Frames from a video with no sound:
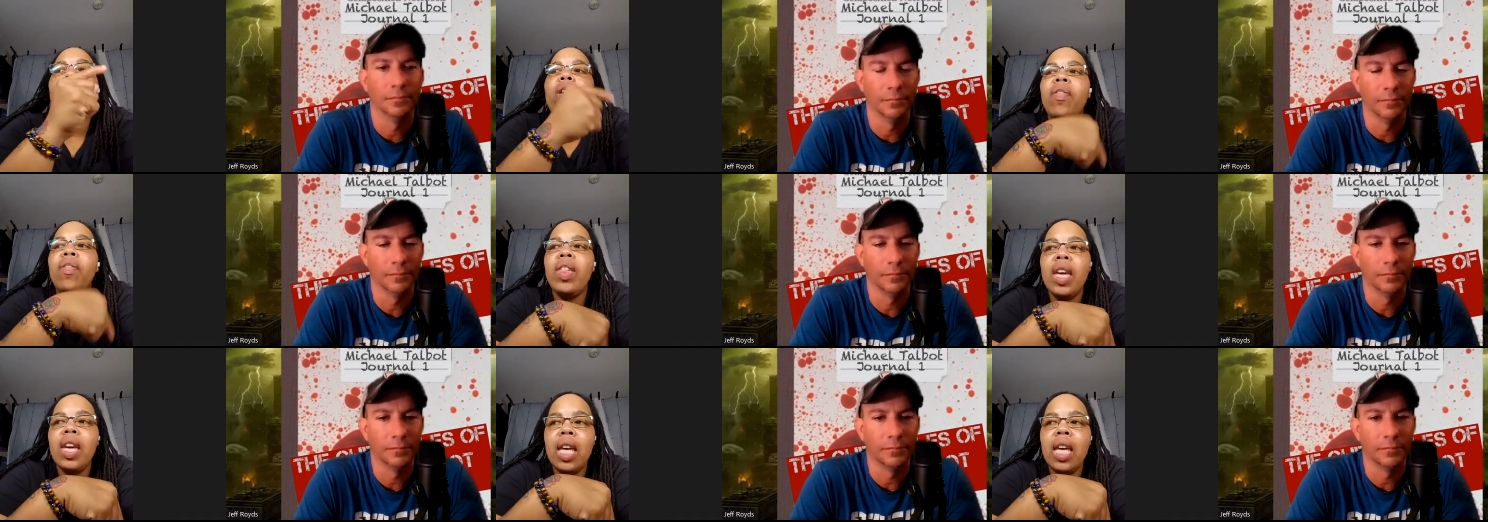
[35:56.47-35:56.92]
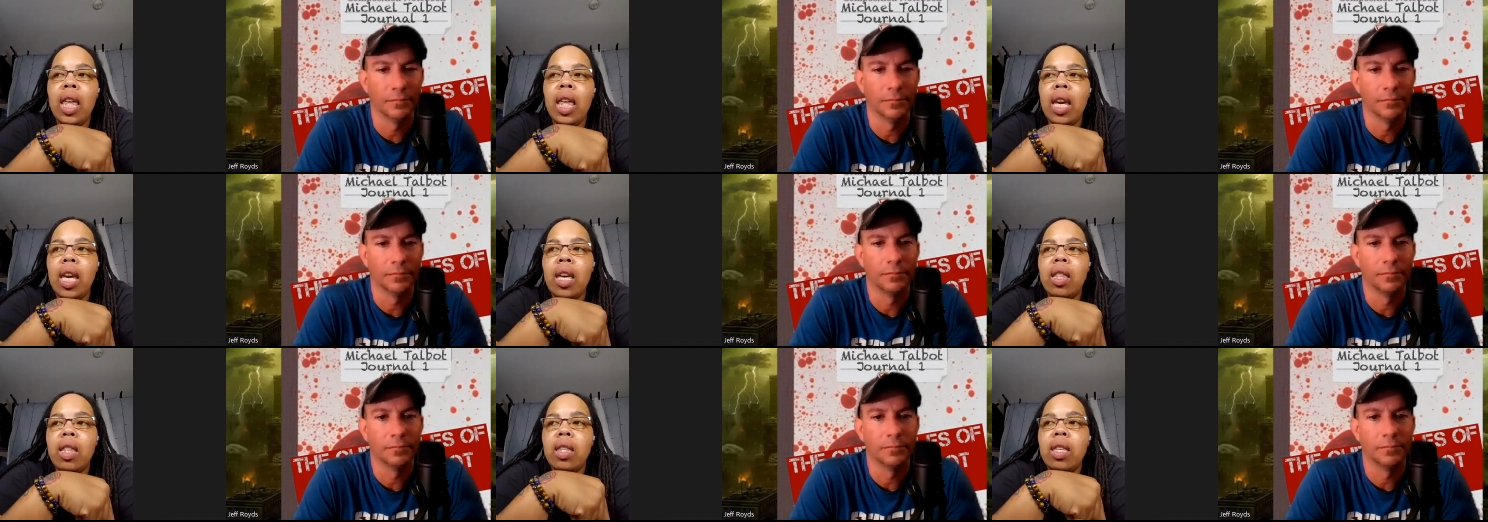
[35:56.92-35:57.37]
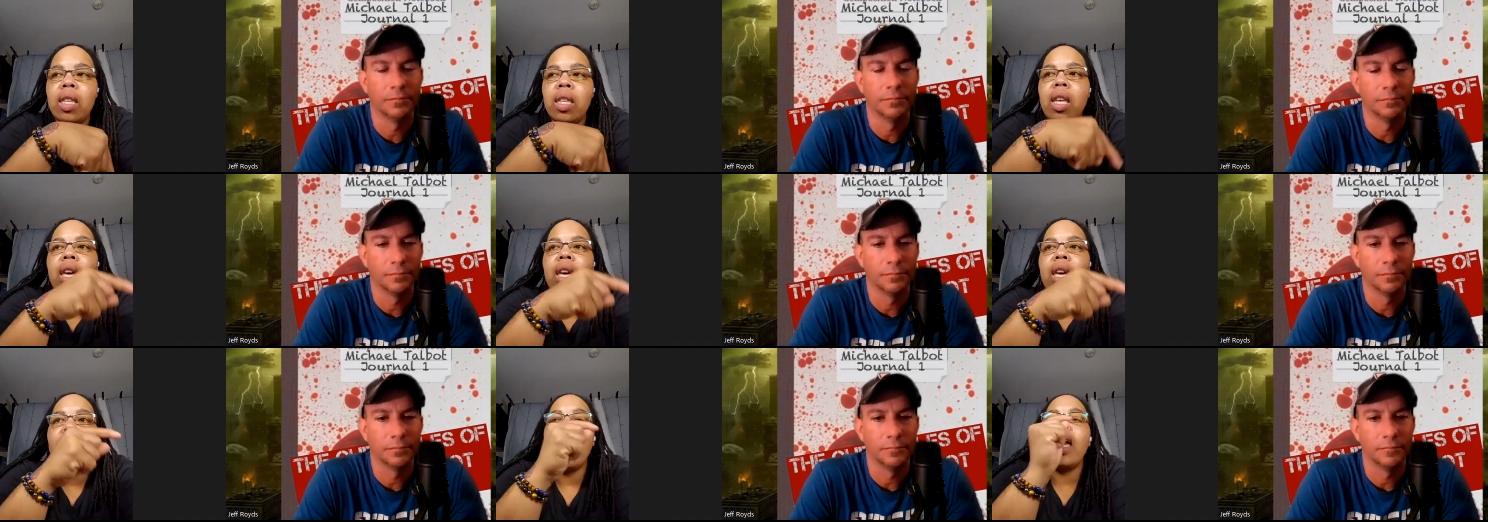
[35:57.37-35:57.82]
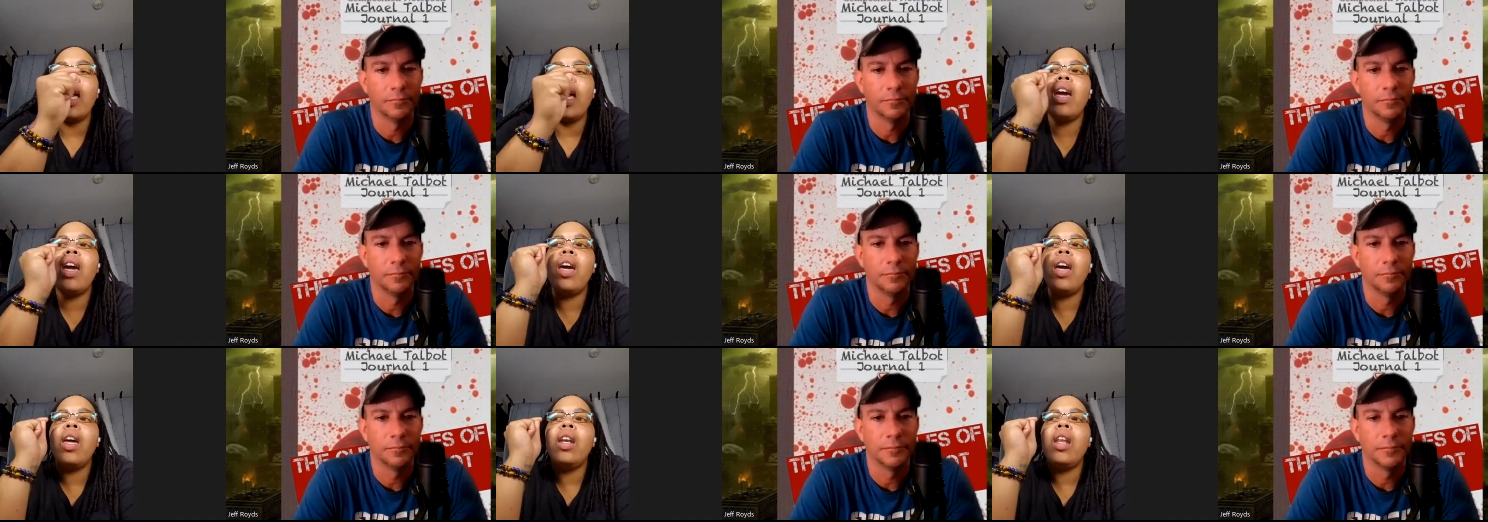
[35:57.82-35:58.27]
Speaker 1: with the Hillians,
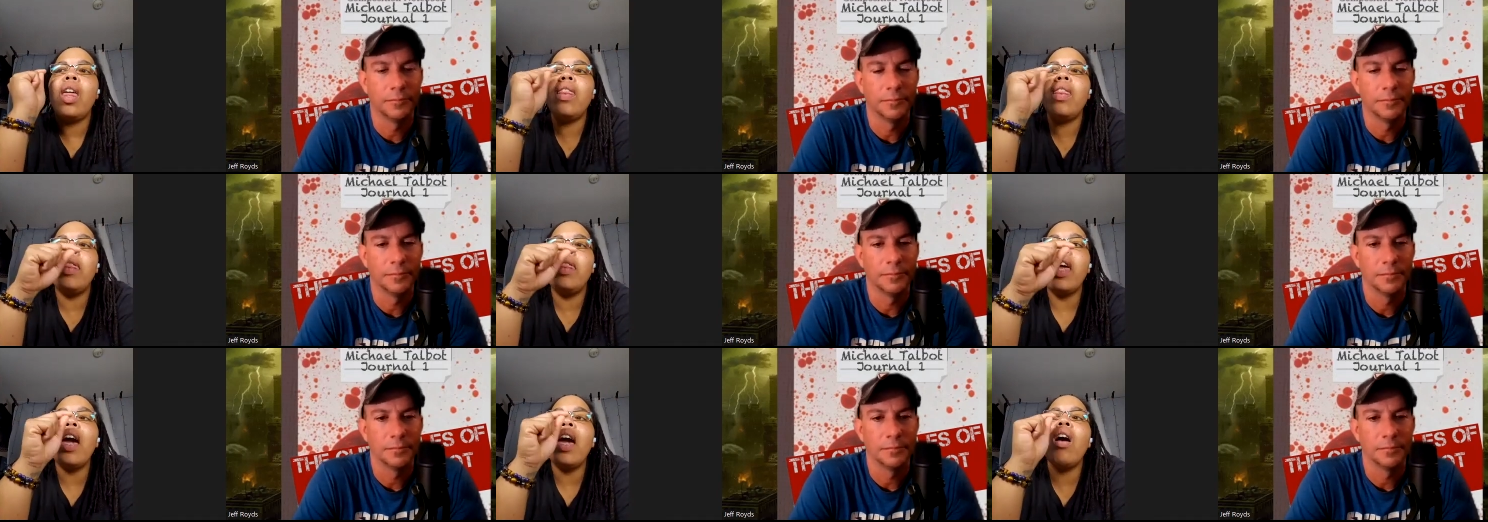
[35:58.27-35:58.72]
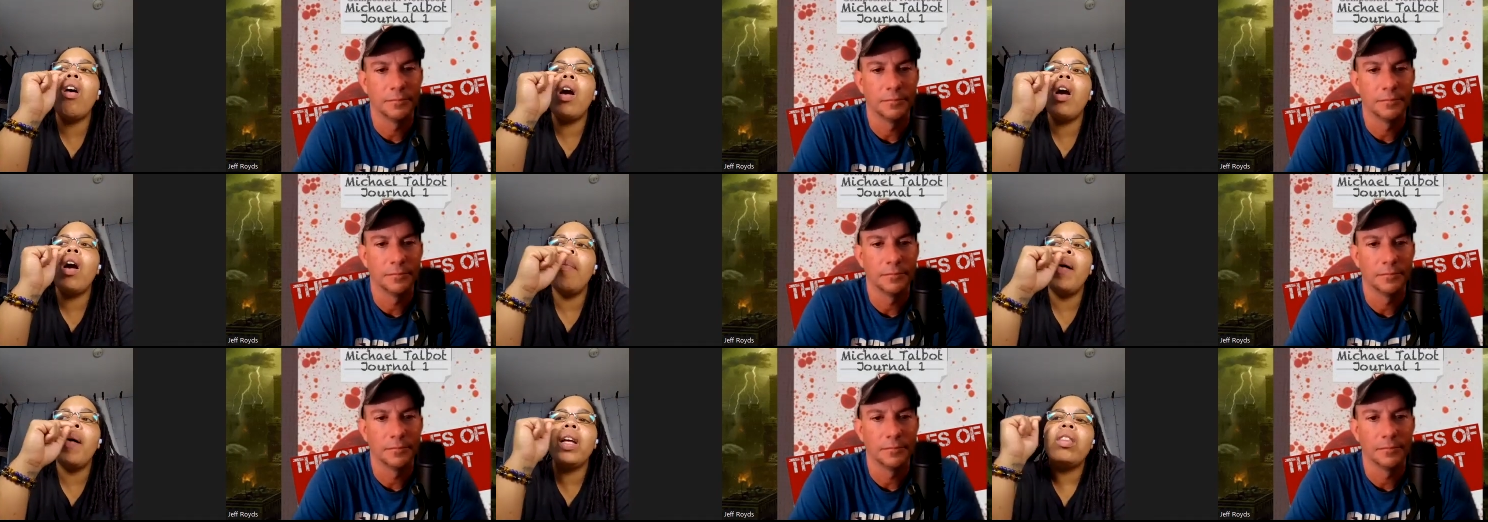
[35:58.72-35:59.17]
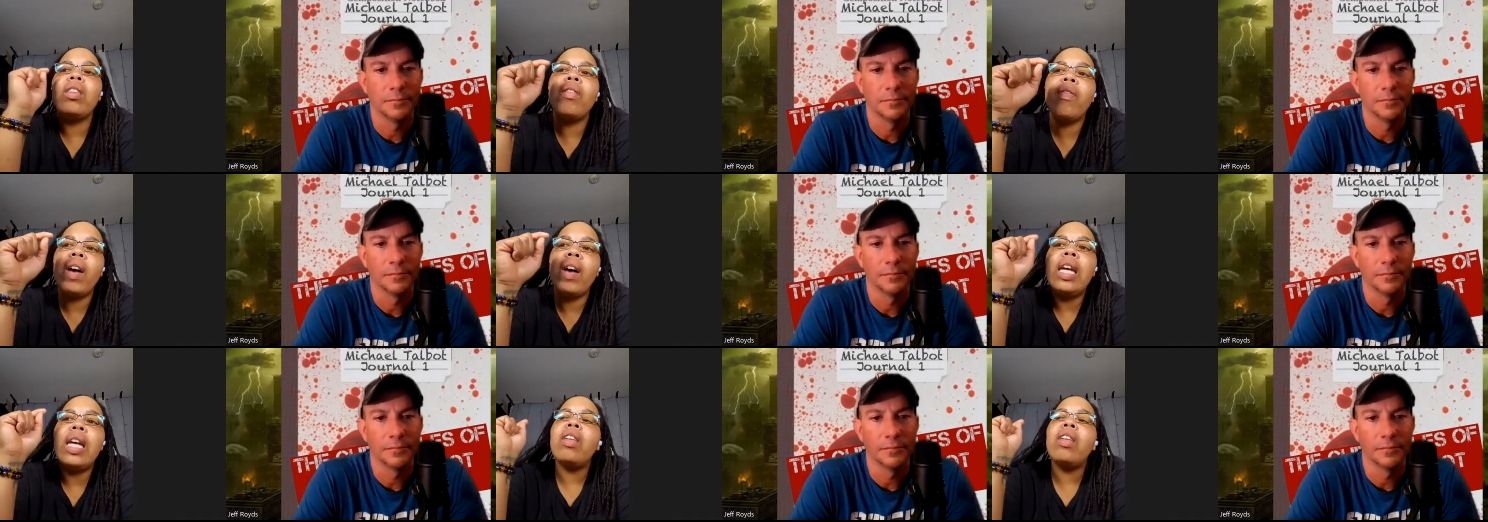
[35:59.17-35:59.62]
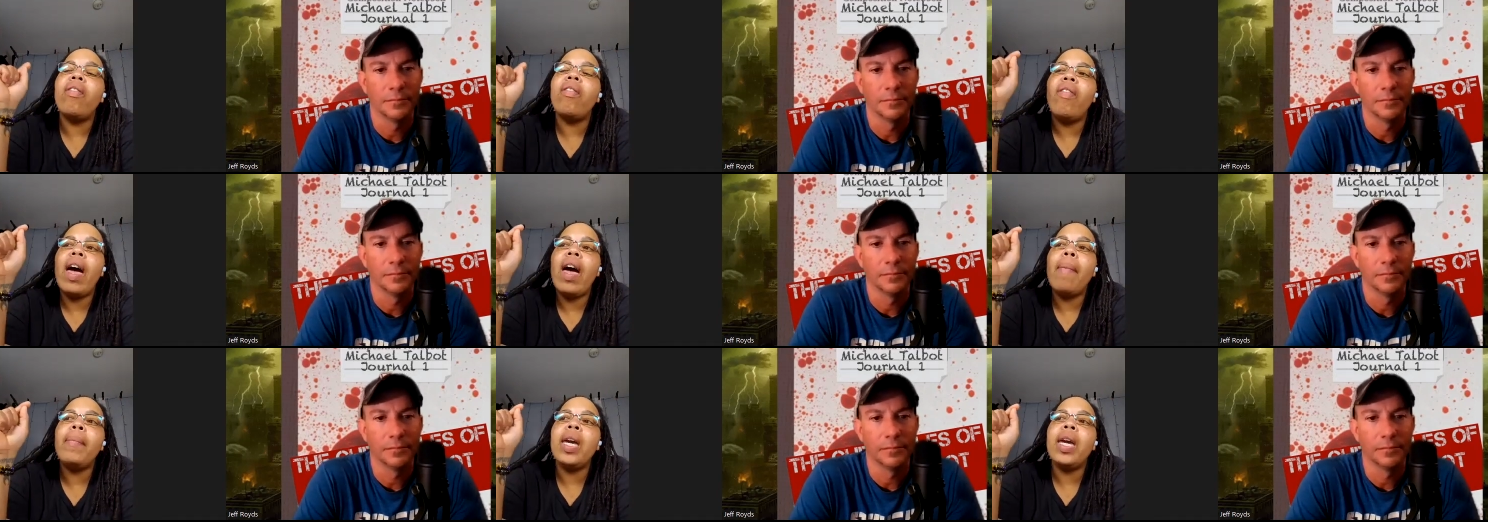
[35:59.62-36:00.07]
and they are about to fight the
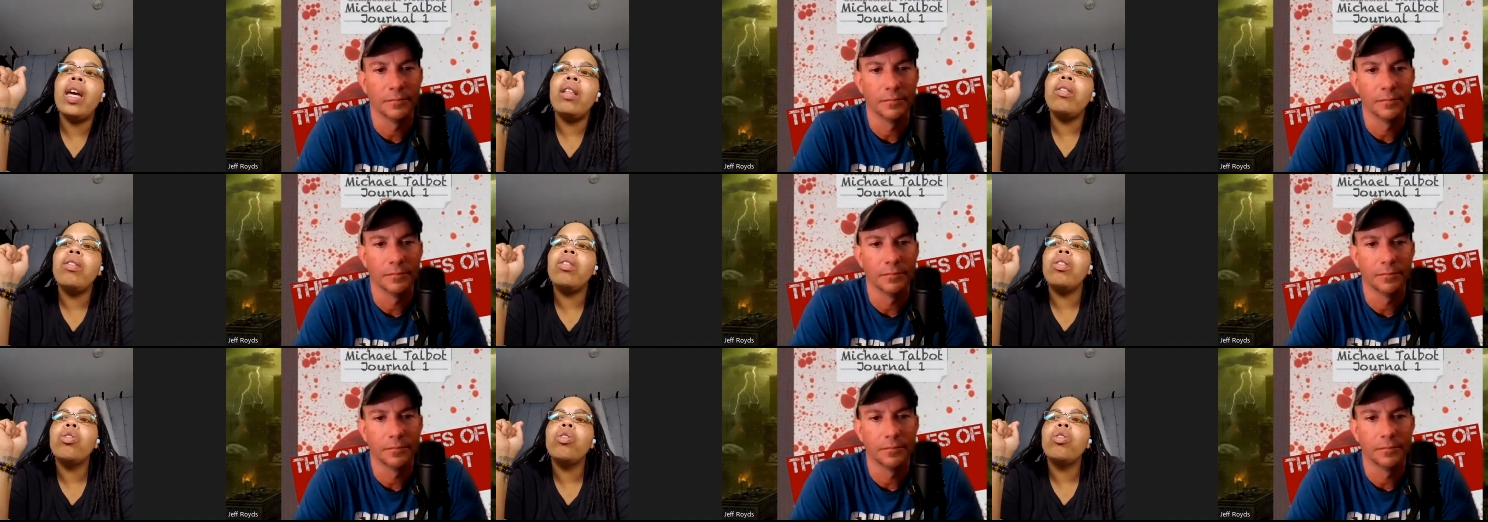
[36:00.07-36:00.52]
Fat Man's